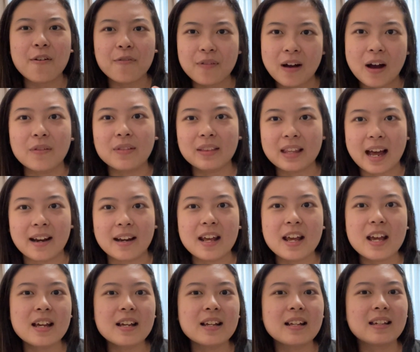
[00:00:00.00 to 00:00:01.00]
found that
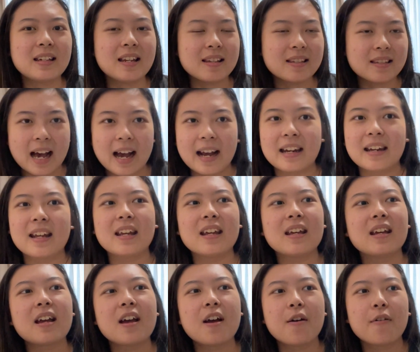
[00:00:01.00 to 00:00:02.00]

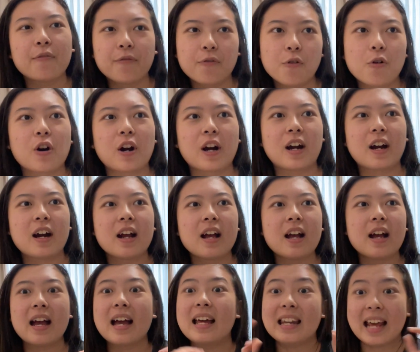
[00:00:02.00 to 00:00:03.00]
designing for
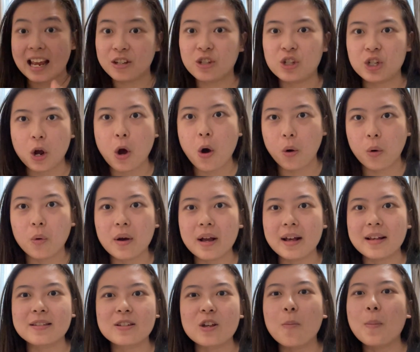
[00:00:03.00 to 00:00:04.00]
an NGO
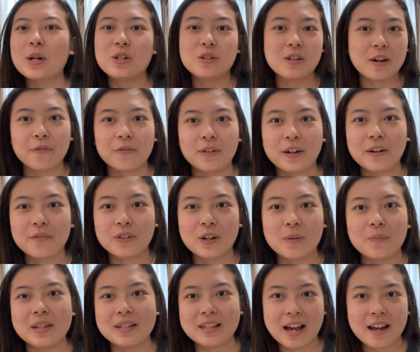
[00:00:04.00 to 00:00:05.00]
is so much different
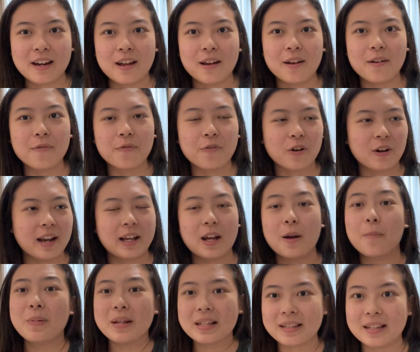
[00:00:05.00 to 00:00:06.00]
from designing for like
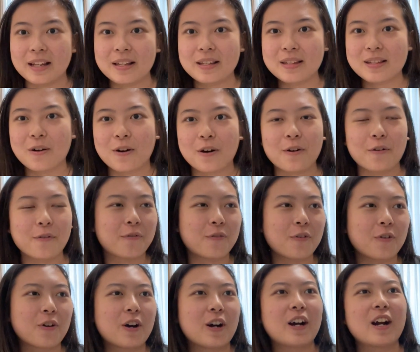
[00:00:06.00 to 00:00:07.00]
a business or
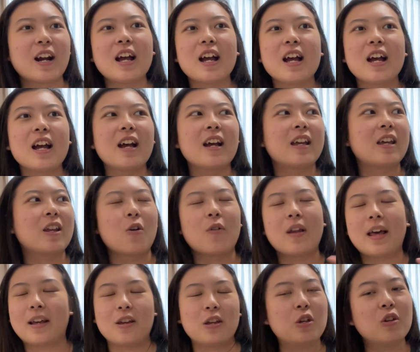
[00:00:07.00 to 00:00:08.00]
for, you know,
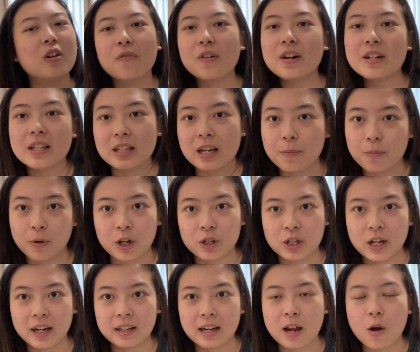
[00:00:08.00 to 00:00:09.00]
like university
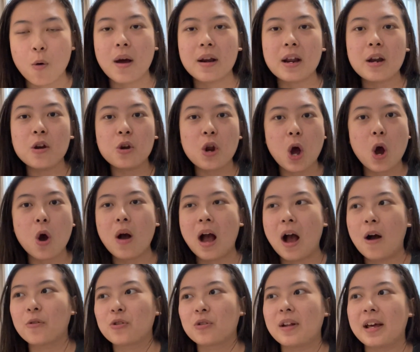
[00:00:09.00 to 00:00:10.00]
project. And I want to know
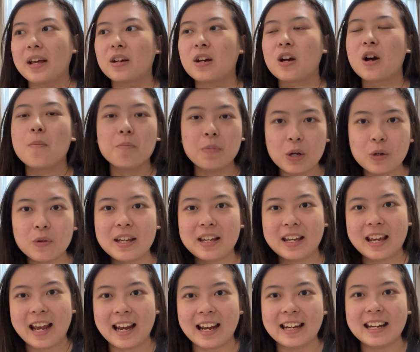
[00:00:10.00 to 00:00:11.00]
how to like
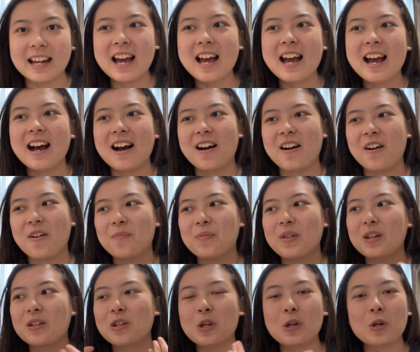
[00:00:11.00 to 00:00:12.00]
communicate
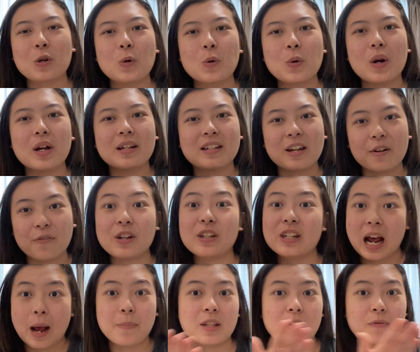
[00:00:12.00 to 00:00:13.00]
to different
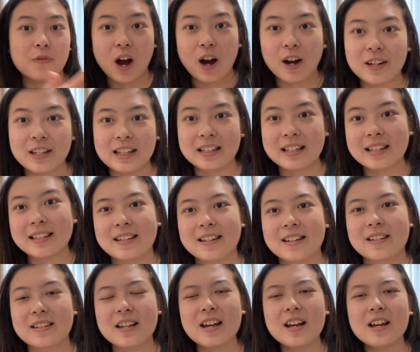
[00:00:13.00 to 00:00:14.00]
types of
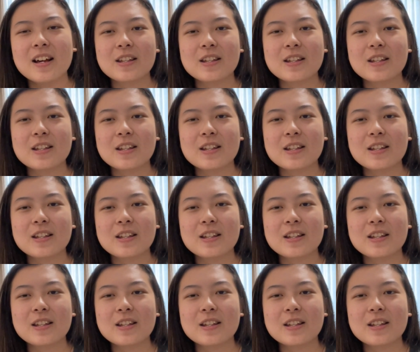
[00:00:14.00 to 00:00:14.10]
audiences.